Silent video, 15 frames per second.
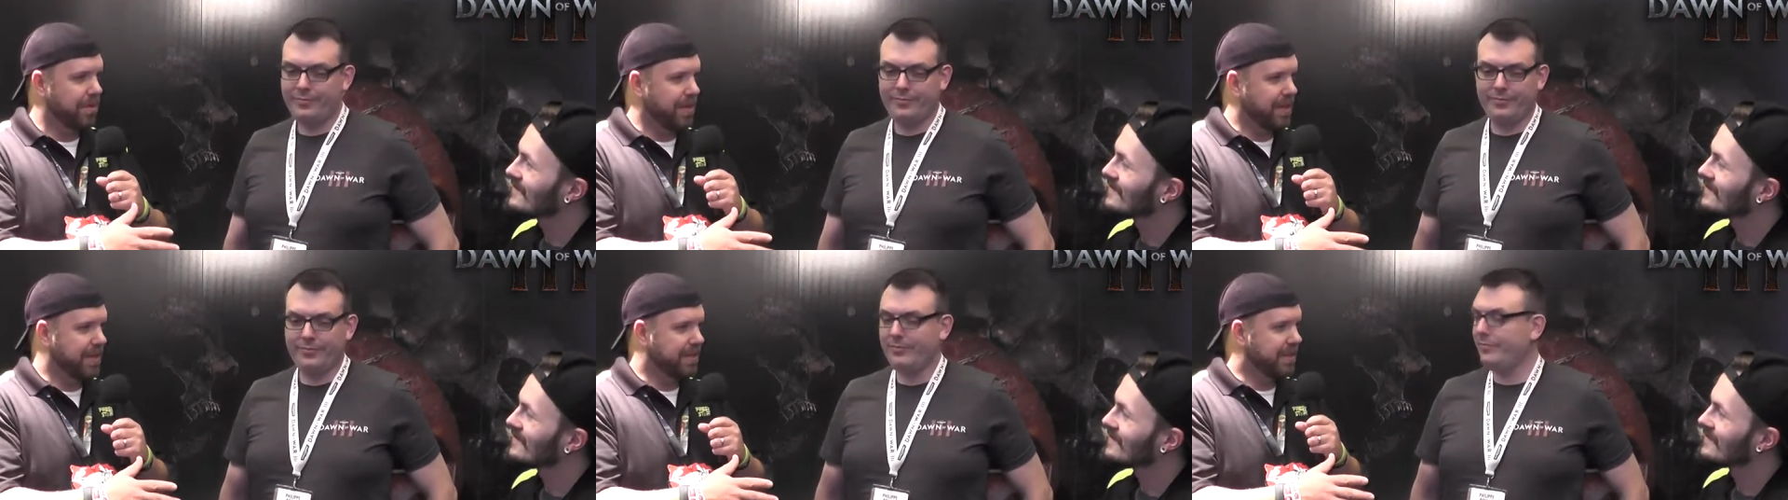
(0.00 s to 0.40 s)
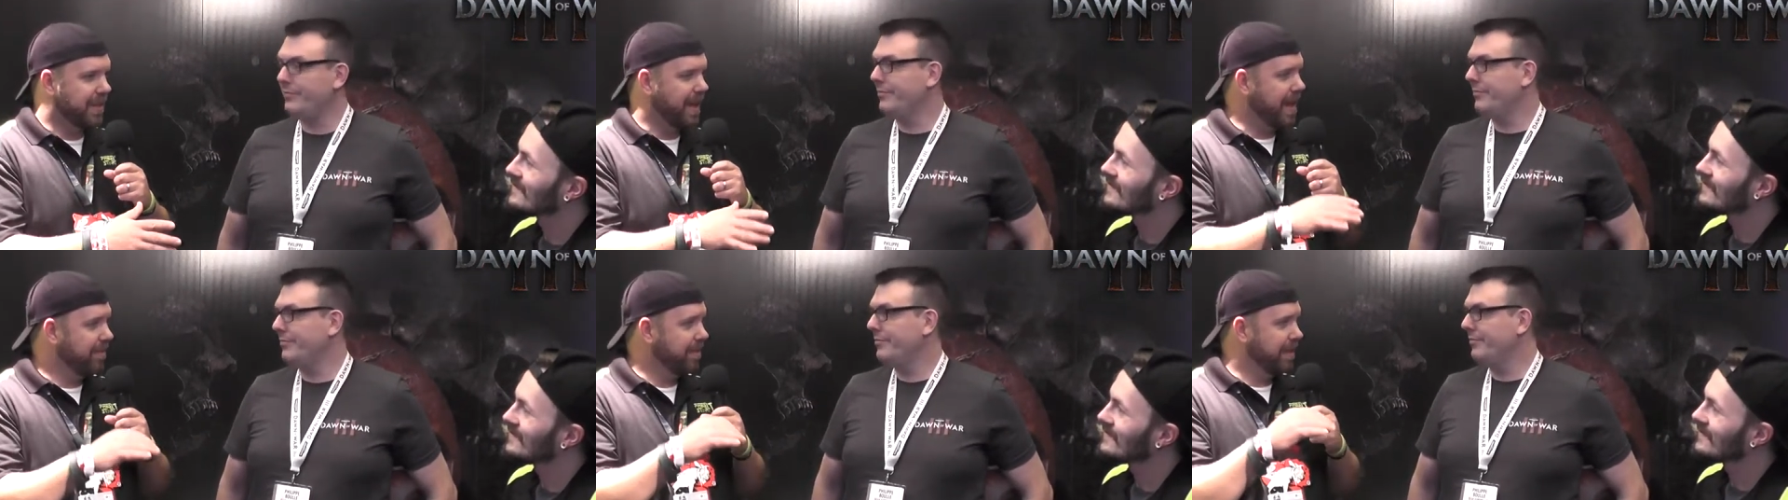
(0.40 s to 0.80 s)
Speaker 1: things
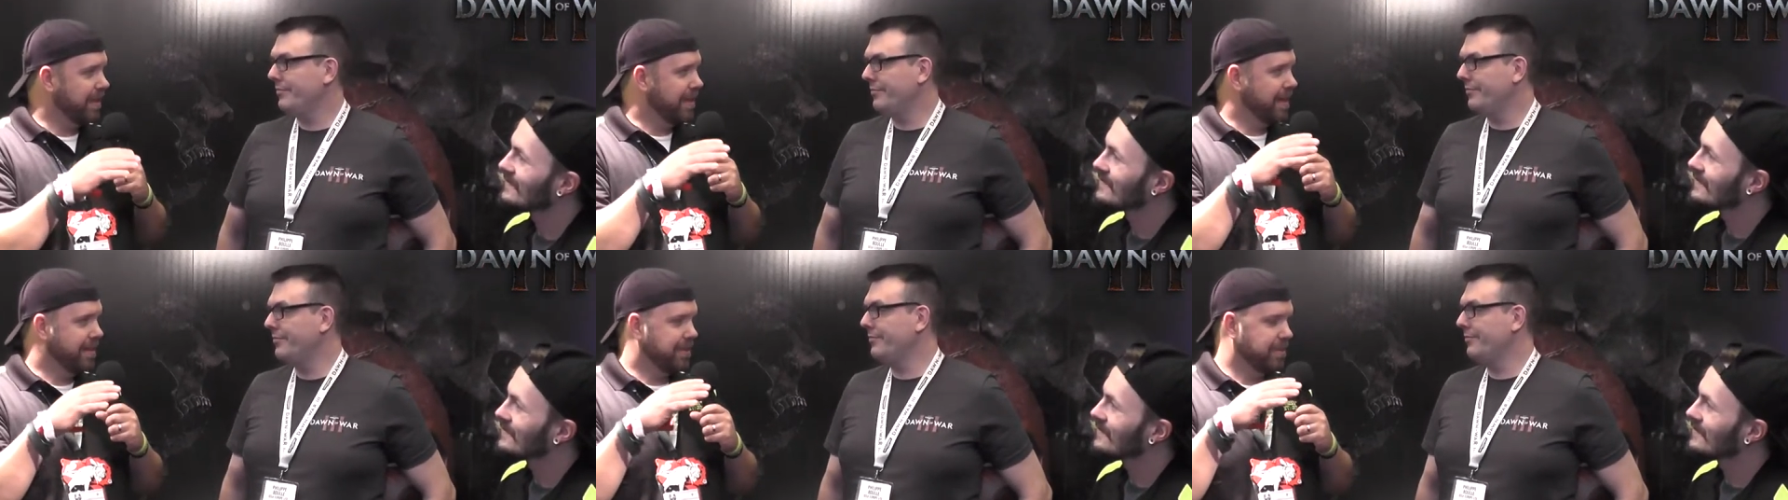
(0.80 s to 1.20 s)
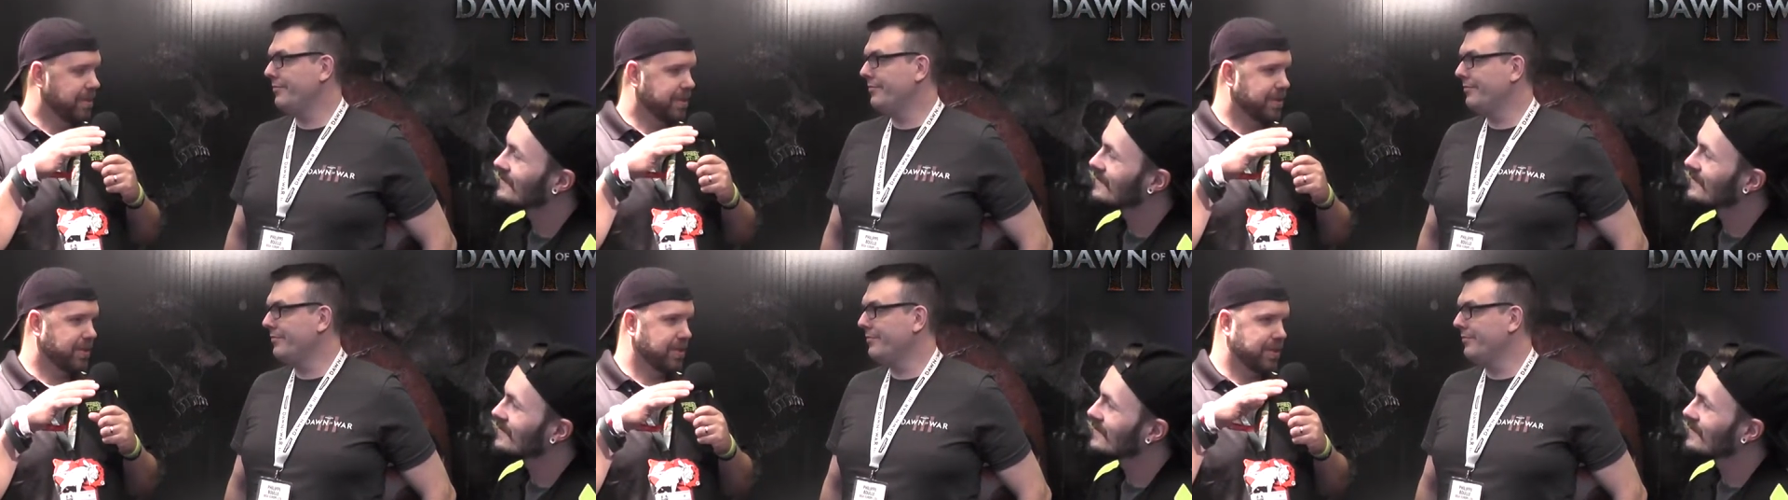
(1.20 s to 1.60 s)
that I really liked
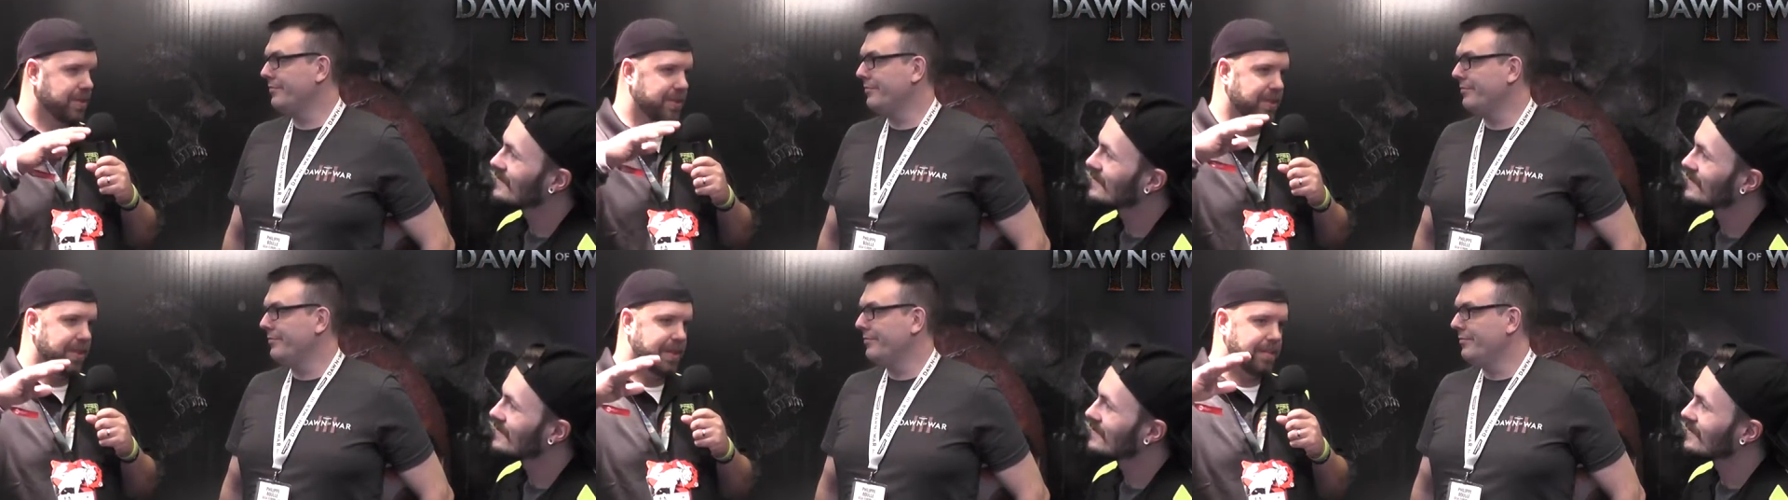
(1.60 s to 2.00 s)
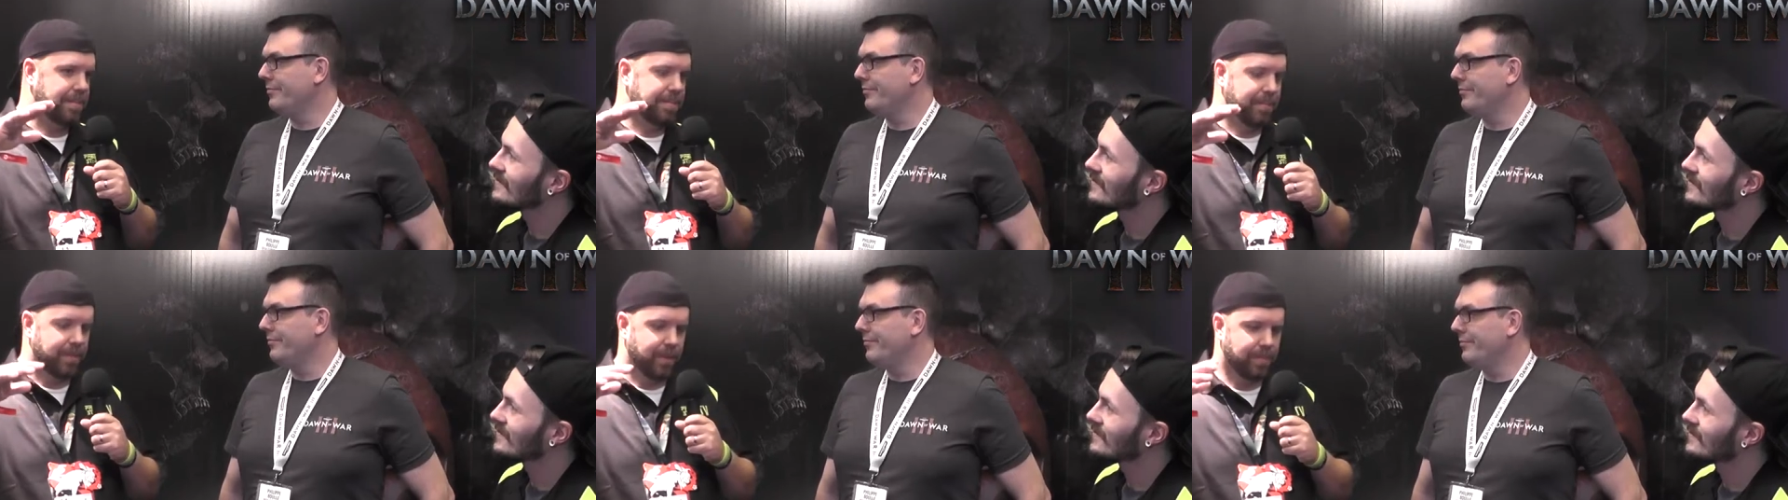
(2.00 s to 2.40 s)
was just,
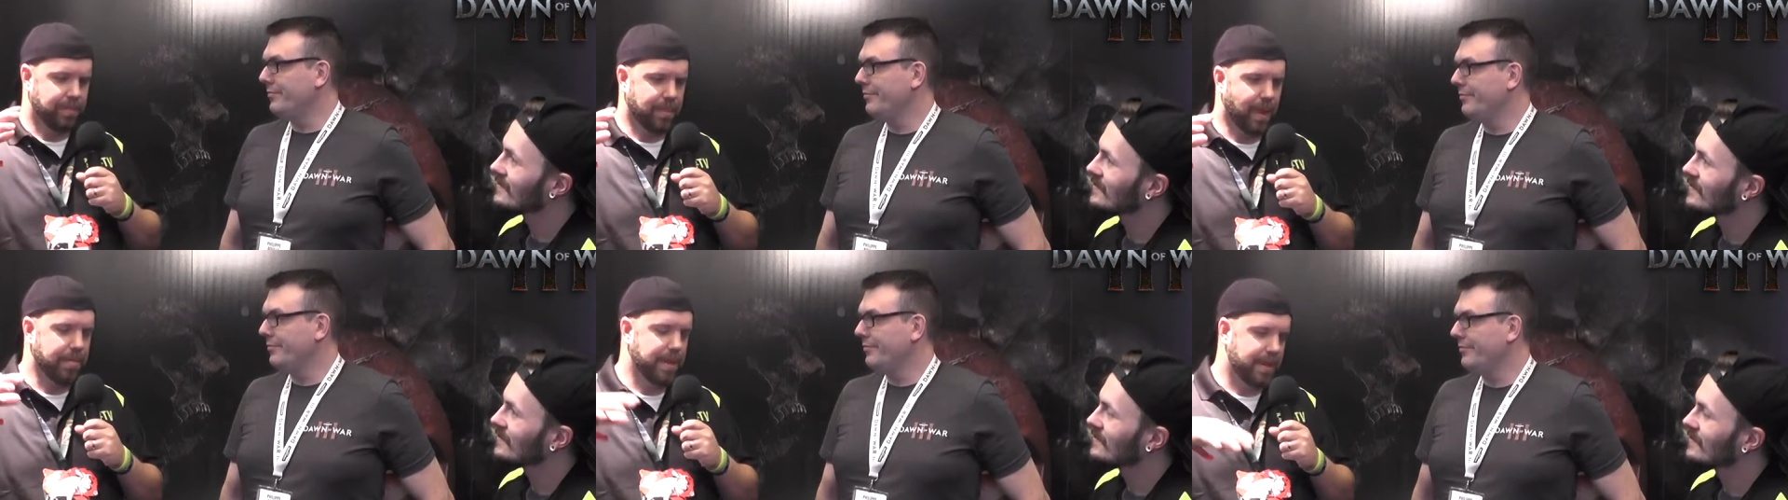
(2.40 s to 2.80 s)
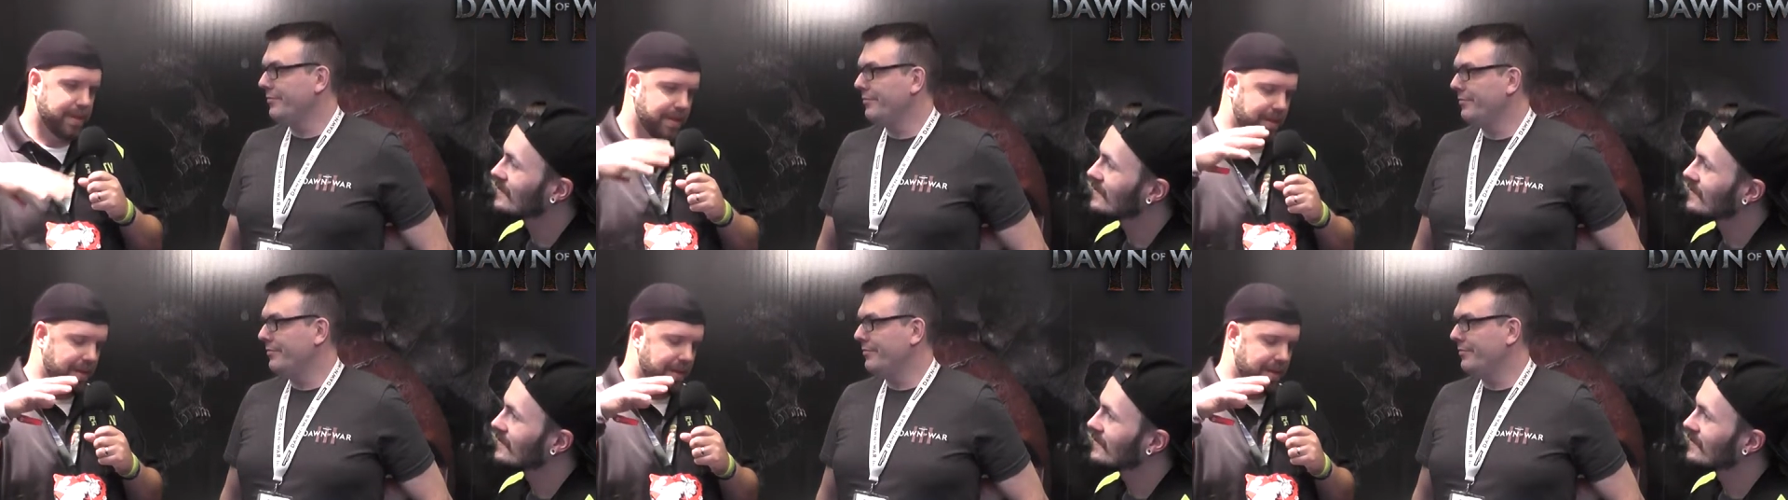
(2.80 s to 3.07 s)
um, I mean,